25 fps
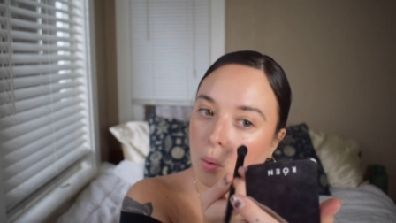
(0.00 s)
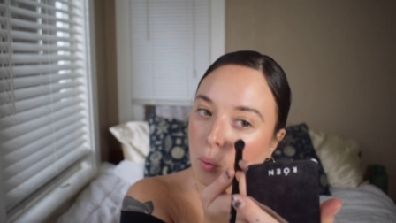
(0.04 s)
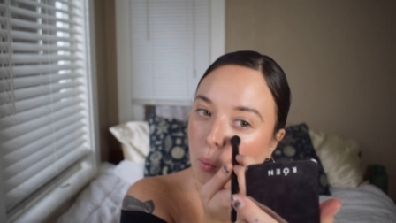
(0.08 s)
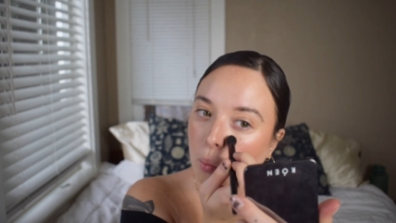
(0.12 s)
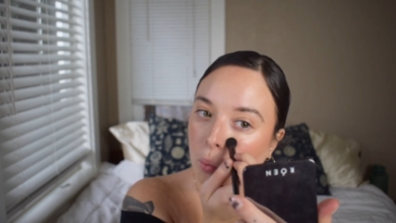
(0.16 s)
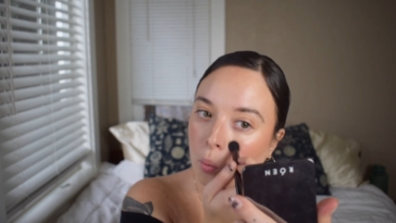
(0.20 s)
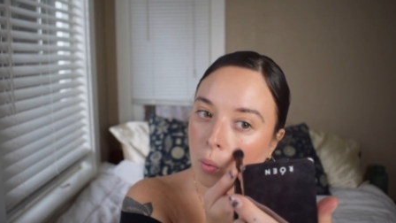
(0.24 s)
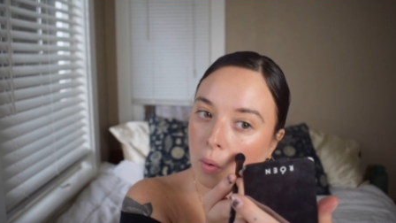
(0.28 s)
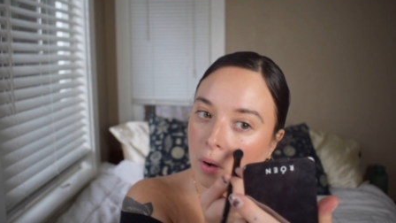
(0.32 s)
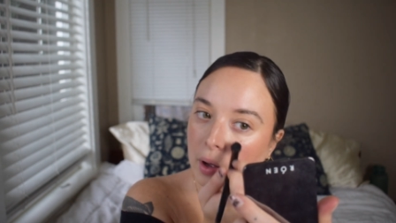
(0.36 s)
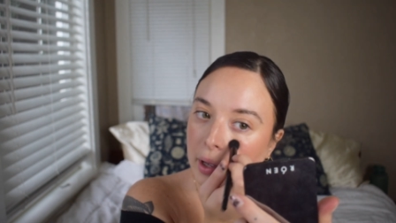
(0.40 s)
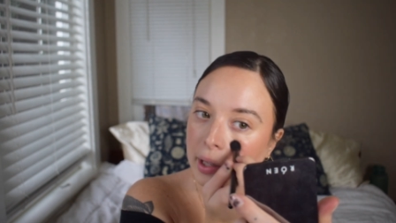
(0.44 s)

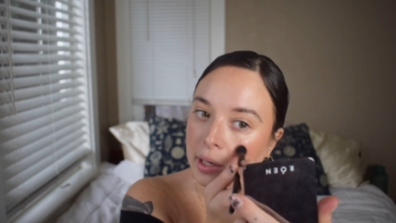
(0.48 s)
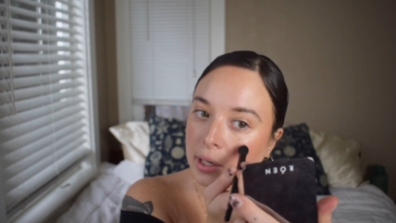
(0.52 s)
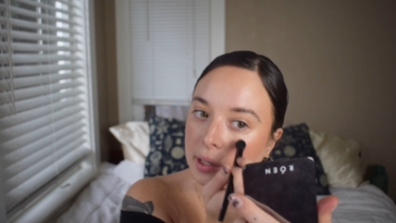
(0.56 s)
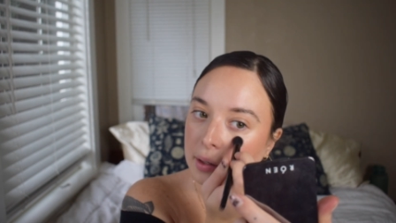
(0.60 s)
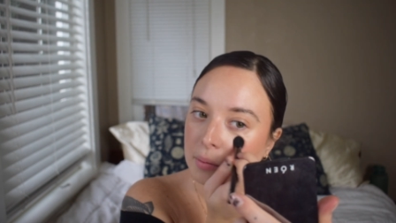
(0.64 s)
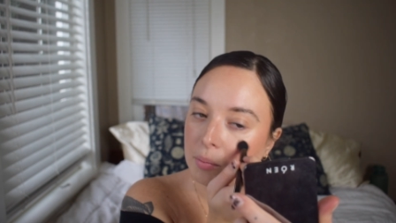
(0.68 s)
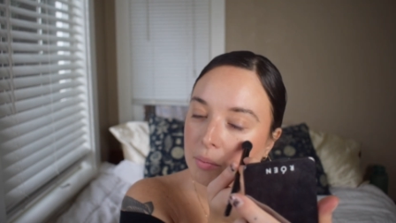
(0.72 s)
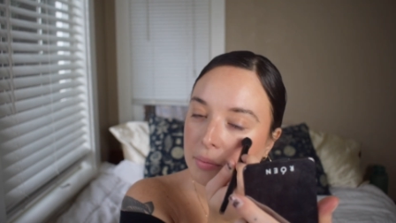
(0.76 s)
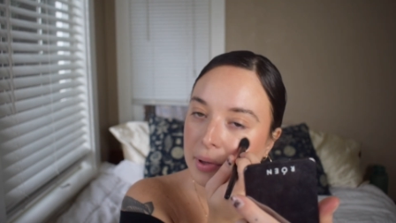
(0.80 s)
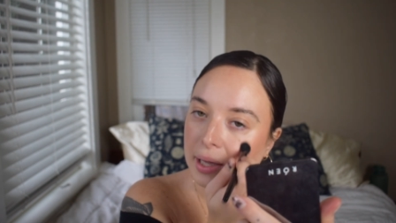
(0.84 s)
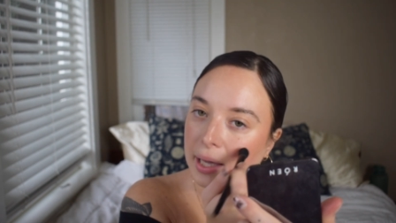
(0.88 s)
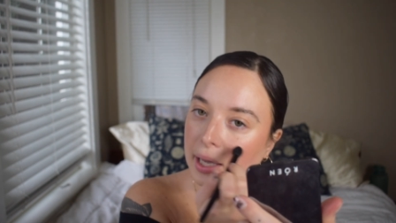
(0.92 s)

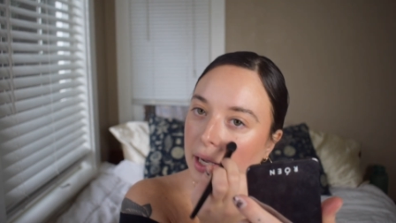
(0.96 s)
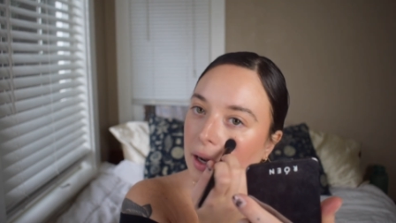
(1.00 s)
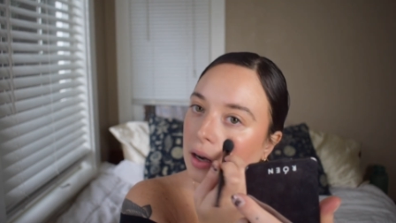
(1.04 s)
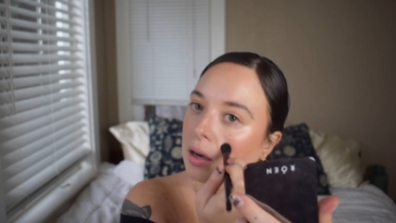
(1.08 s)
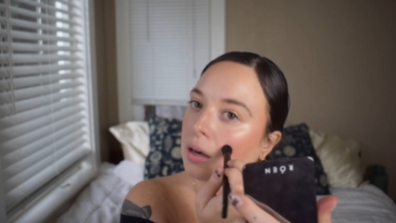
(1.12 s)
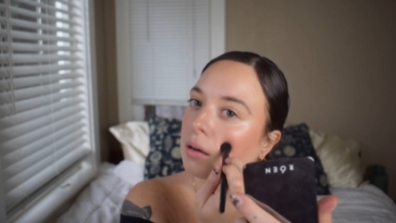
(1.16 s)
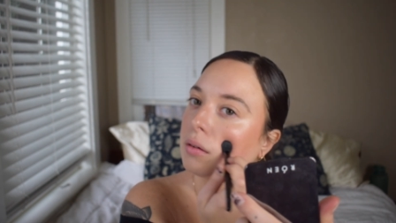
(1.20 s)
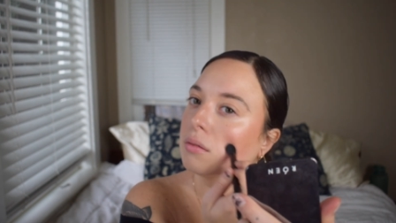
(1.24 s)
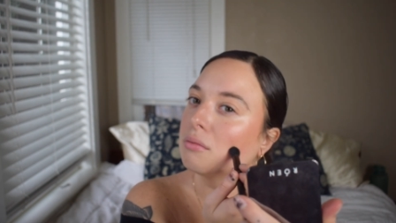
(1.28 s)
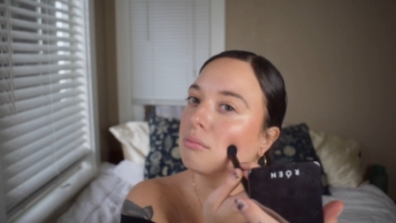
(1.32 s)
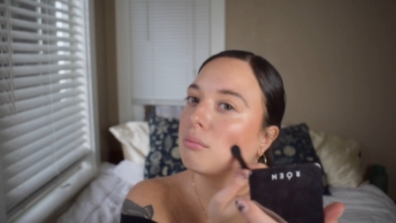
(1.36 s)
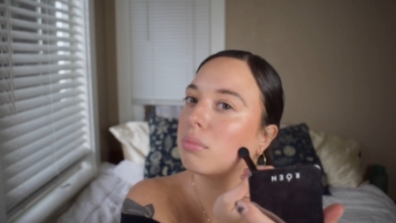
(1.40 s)
one
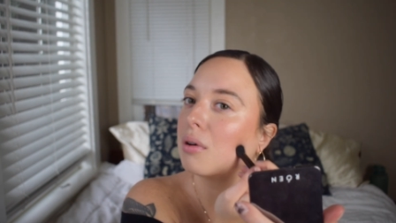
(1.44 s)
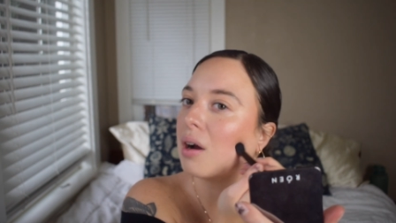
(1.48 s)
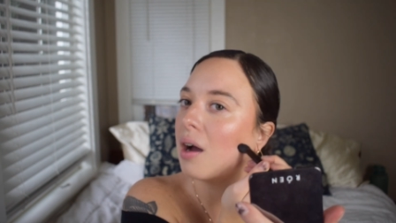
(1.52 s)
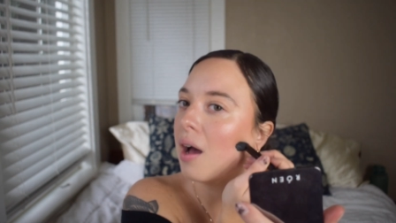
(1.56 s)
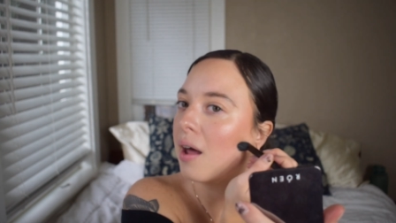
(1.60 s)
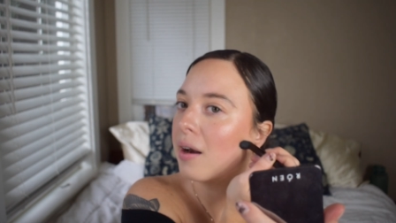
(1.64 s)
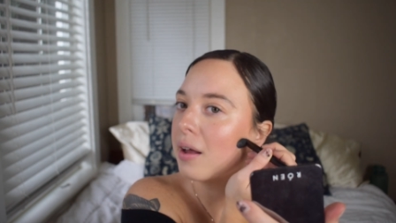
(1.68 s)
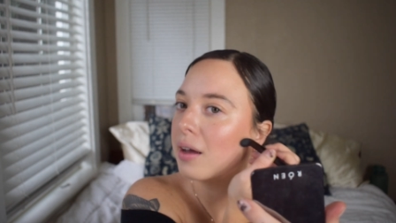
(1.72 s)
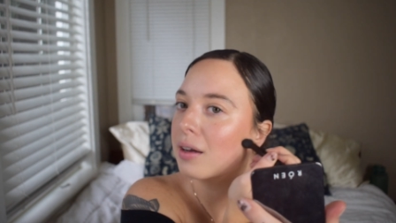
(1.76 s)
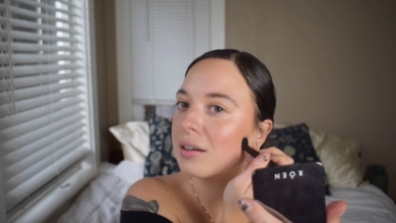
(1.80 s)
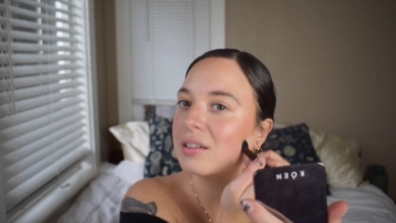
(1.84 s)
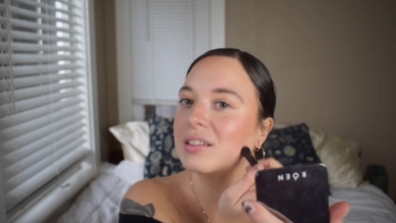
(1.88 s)
big
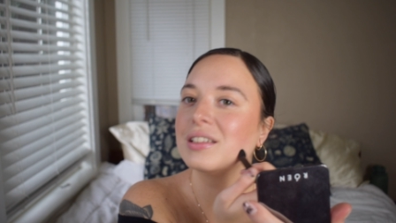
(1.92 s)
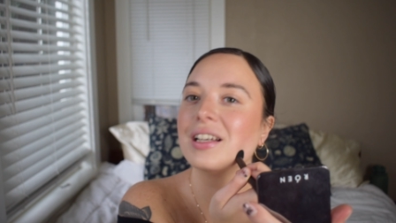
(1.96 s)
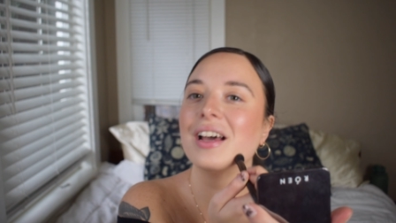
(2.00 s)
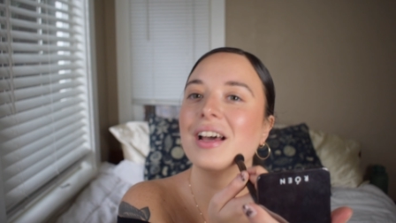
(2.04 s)
product